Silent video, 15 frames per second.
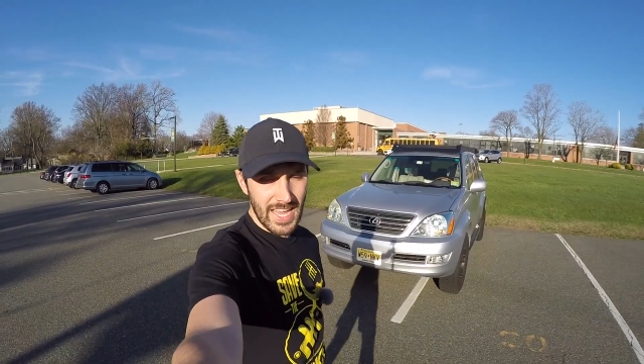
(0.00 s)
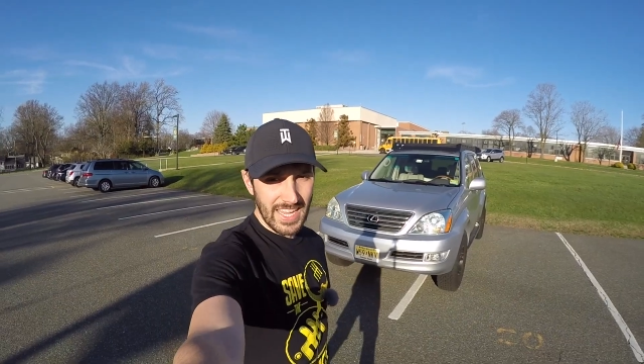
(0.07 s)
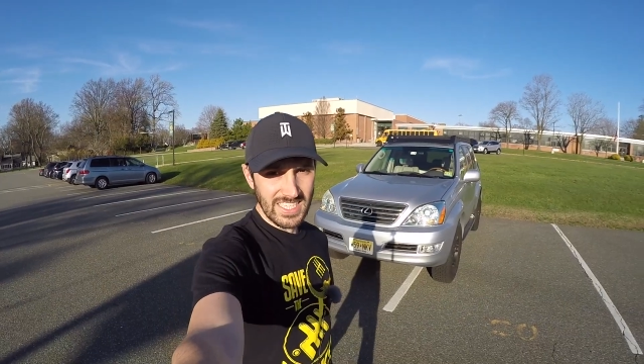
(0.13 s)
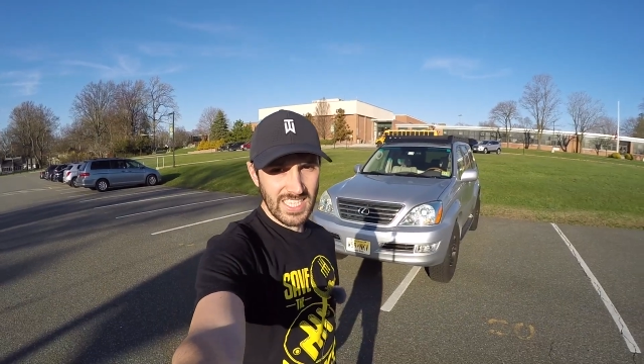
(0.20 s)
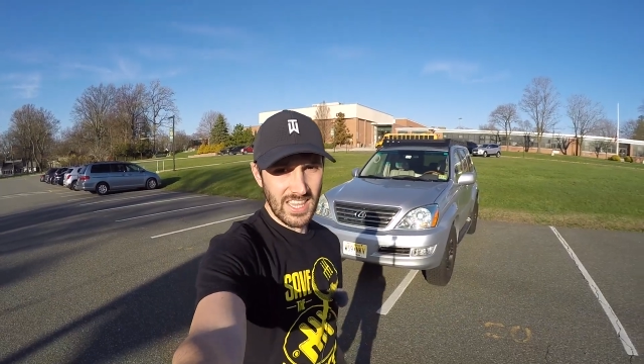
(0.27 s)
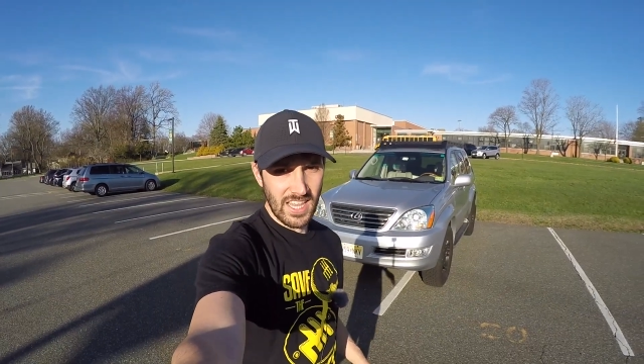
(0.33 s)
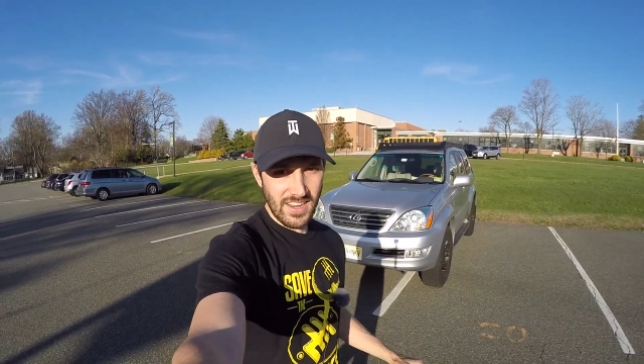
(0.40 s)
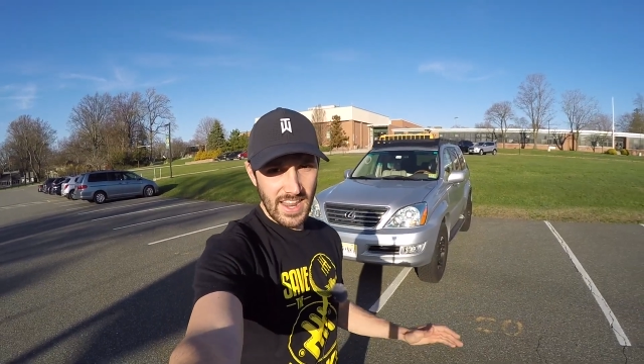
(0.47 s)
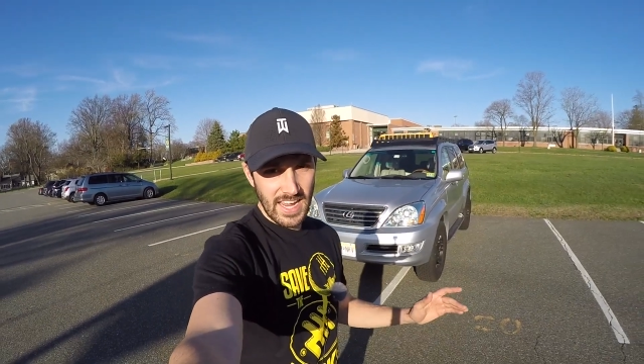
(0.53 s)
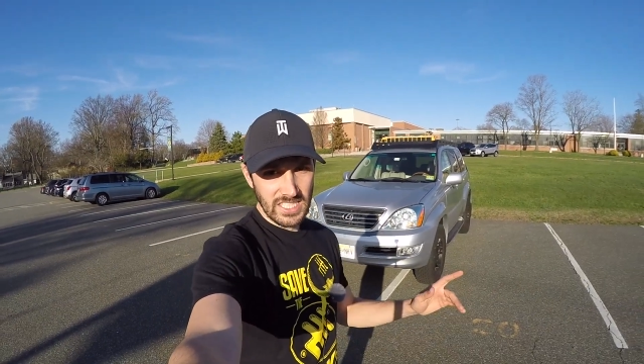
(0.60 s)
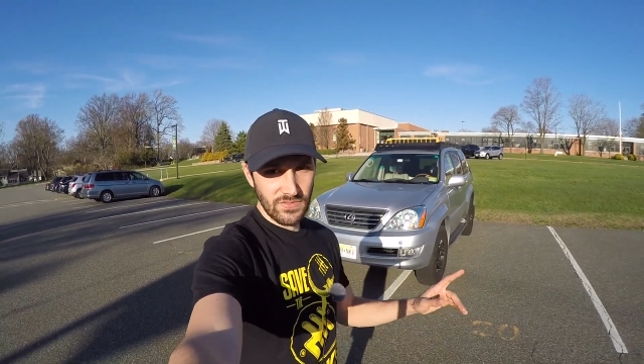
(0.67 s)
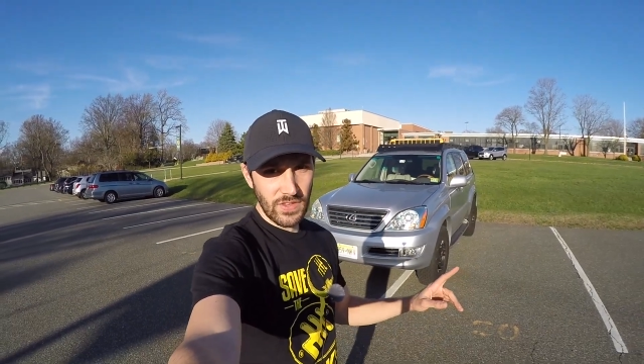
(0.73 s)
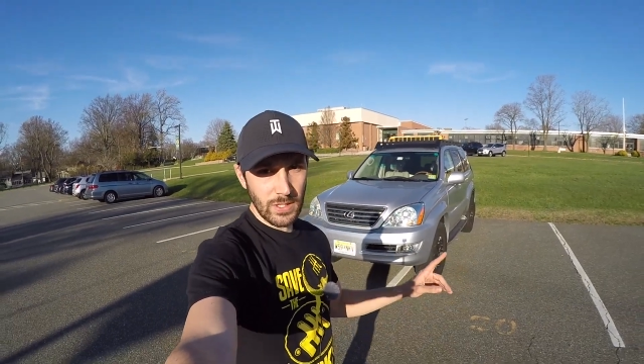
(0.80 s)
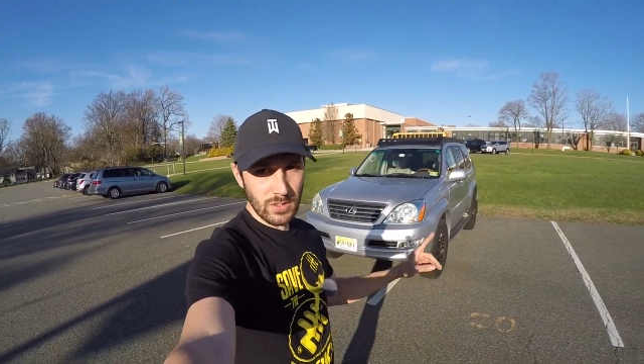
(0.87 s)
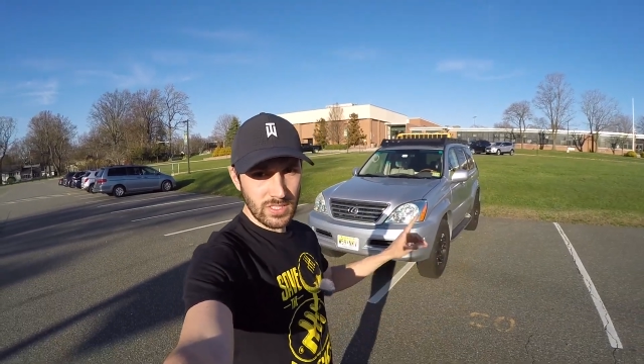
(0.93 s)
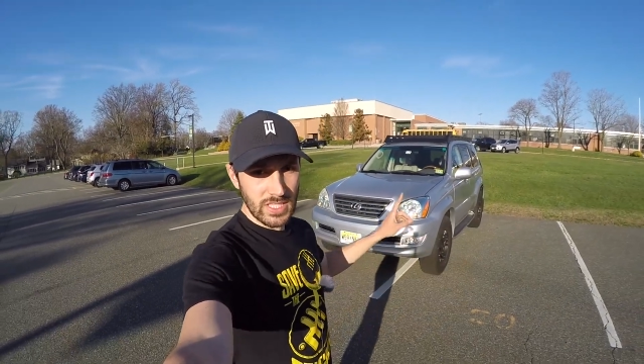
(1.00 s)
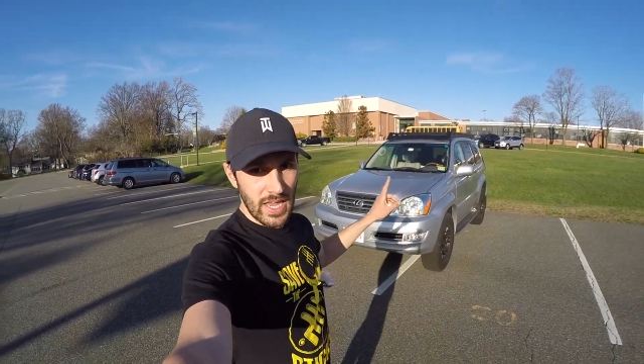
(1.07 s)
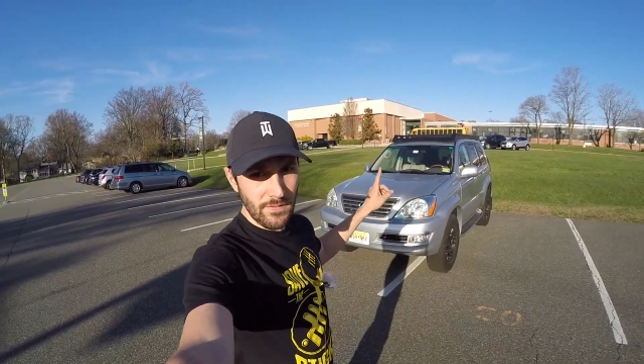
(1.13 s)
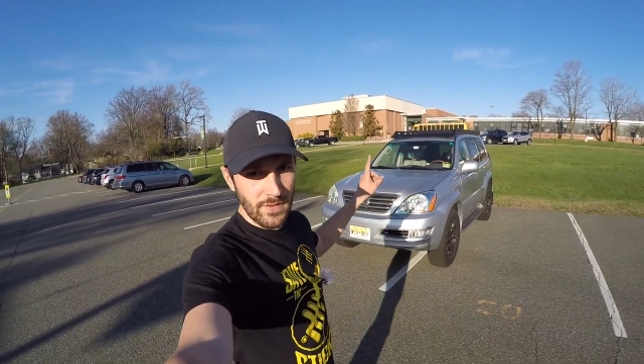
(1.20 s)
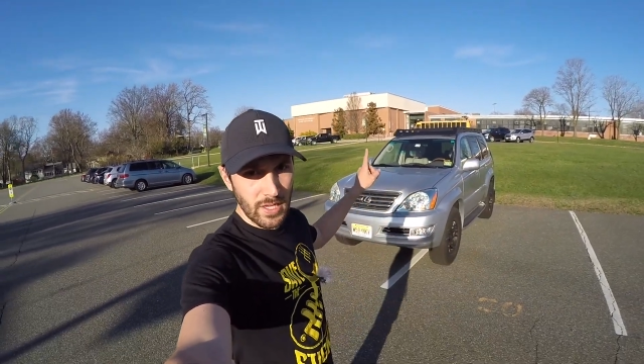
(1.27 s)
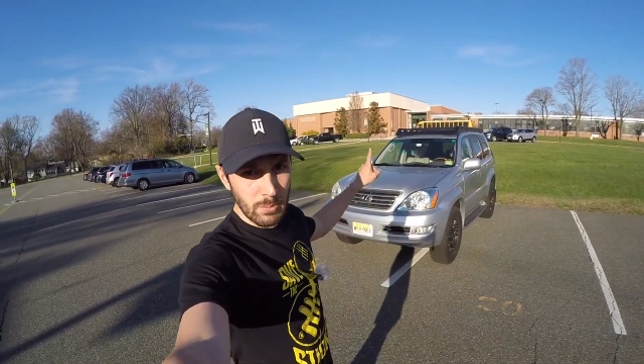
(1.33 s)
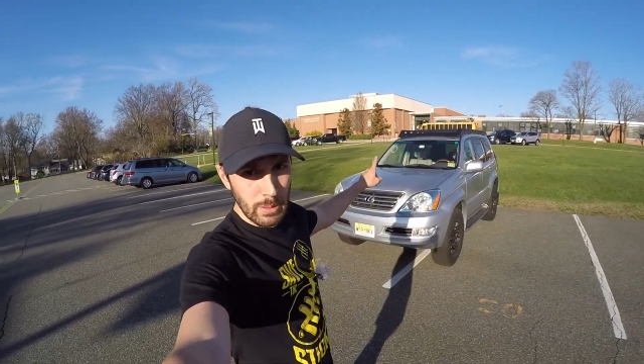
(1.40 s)
I said, the next video is
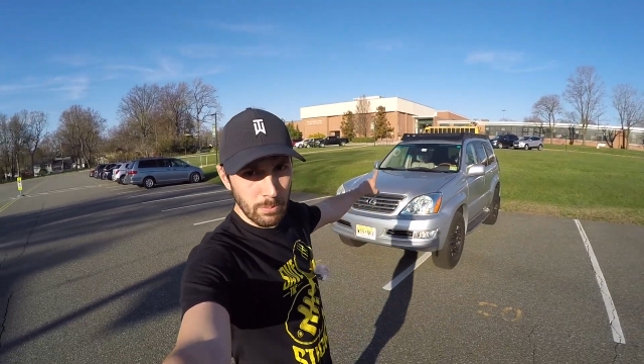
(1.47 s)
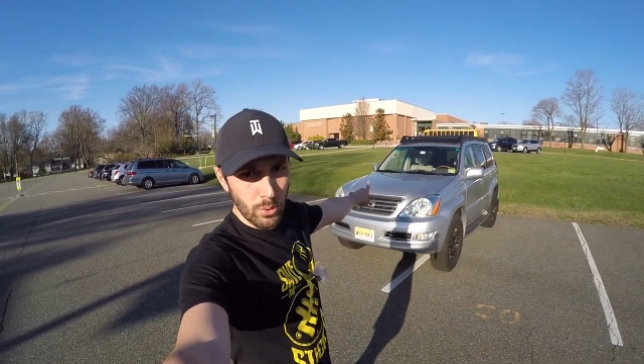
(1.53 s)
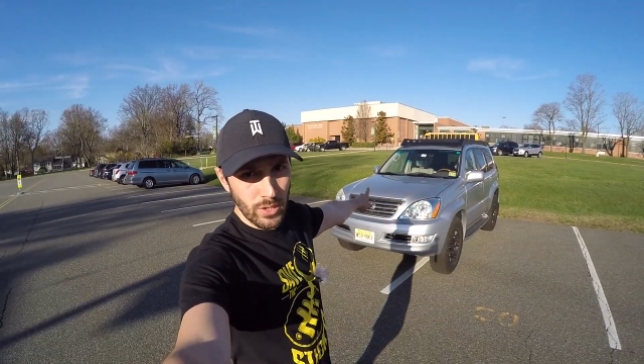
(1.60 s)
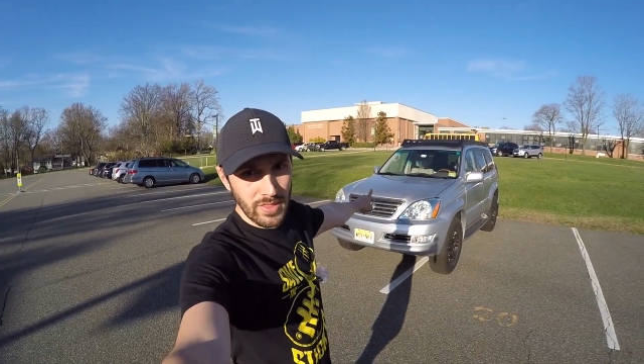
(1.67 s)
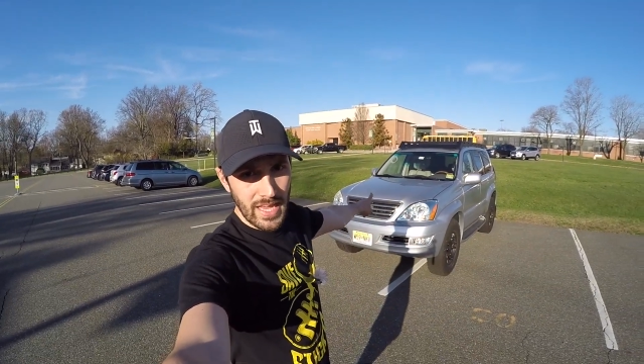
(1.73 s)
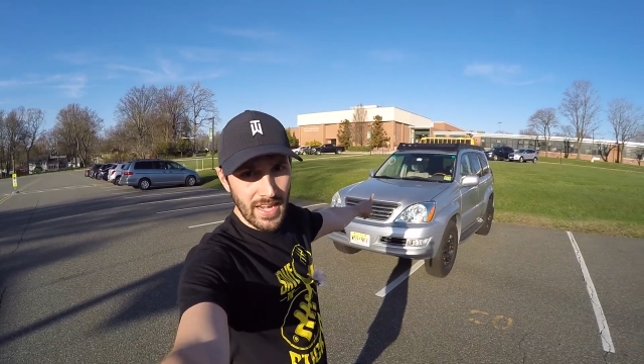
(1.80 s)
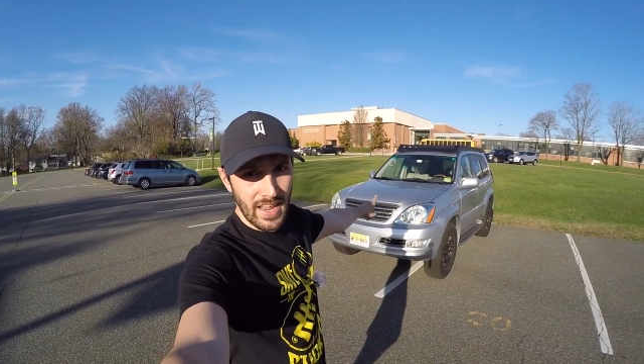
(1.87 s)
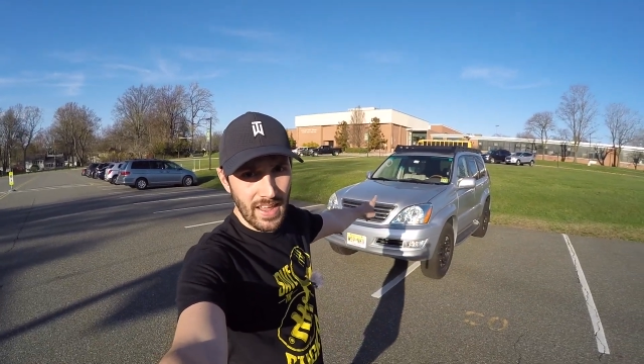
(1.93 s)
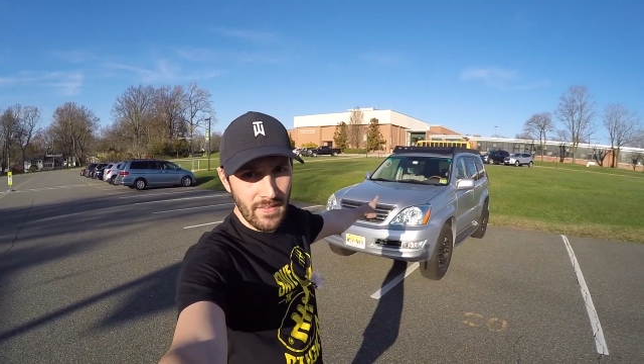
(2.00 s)
definitely gonna be putting that